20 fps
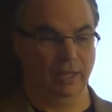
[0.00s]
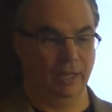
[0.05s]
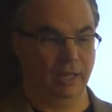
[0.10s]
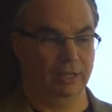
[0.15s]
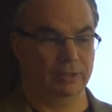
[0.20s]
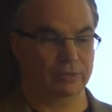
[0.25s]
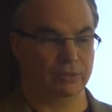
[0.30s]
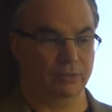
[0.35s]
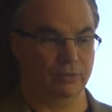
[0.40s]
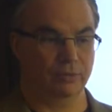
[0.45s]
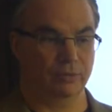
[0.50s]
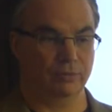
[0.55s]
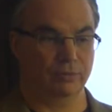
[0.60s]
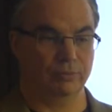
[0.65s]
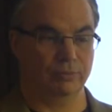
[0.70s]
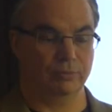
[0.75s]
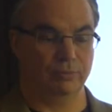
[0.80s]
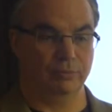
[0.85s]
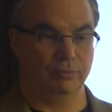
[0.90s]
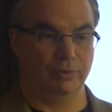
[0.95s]
And
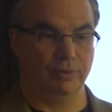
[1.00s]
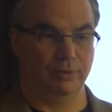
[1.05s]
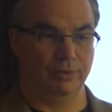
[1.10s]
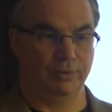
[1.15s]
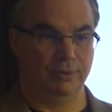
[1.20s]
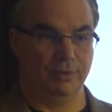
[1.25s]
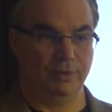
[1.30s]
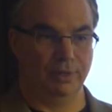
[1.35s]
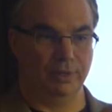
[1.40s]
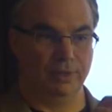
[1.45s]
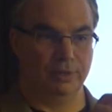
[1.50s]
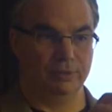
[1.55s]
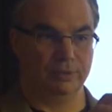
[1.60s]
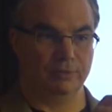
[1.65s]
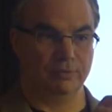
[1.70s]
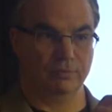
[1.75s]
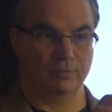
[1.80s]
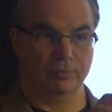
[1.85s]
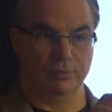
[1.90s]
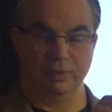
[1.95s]
so these
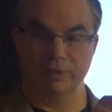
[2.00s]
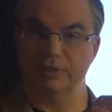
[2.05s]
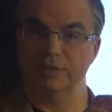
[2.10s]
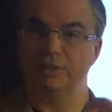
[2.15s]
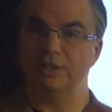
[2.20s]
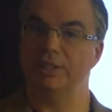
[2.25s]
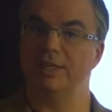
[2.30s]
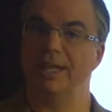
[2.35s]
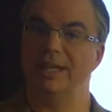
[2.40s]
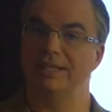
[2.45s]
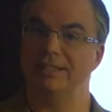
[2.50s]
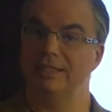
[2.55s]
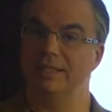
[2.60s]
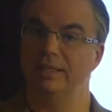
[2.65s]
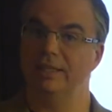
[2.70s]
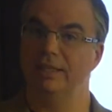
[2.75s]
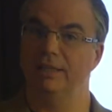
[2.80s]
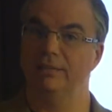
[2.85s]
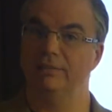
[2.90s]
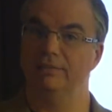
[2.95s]

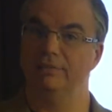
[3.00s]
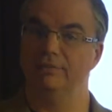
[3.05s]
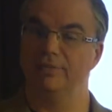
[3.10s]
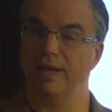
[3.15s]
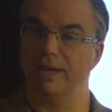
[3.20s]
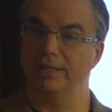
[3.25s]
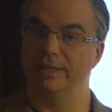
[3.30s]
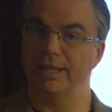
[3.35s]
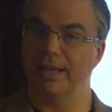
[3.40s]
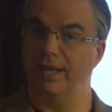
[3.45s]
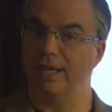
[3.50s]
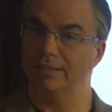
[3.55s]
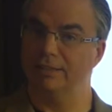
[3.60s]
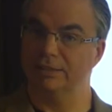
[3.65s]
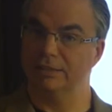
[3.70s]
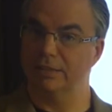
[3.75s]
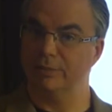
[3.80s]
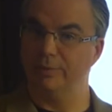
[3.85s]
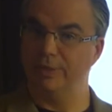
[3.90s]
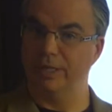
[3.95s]
C18 fatty
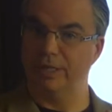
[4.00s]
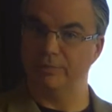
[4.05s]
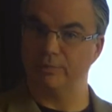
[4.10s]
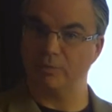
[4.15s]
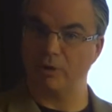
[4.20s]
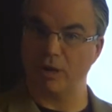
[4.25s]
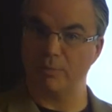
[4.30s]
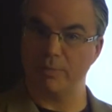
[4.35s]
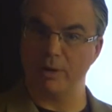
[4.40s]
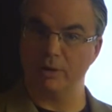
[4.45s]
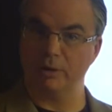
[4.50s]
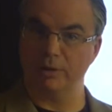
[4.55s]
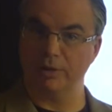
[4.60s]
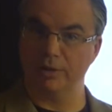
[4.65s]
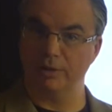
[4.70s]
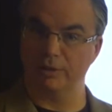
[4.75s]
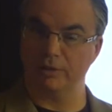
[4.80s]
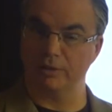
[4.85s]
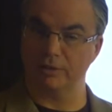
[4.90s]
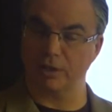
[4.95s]
acids that we get primarily
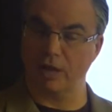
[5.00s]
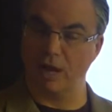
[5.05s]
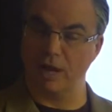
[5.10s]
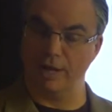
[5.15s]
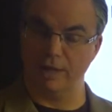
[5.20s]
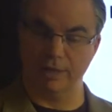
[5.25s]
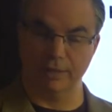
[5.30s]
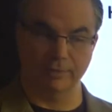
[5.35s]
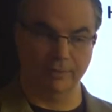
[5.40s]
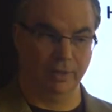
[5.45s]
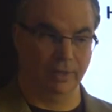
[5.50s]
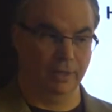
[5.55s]
in our diet,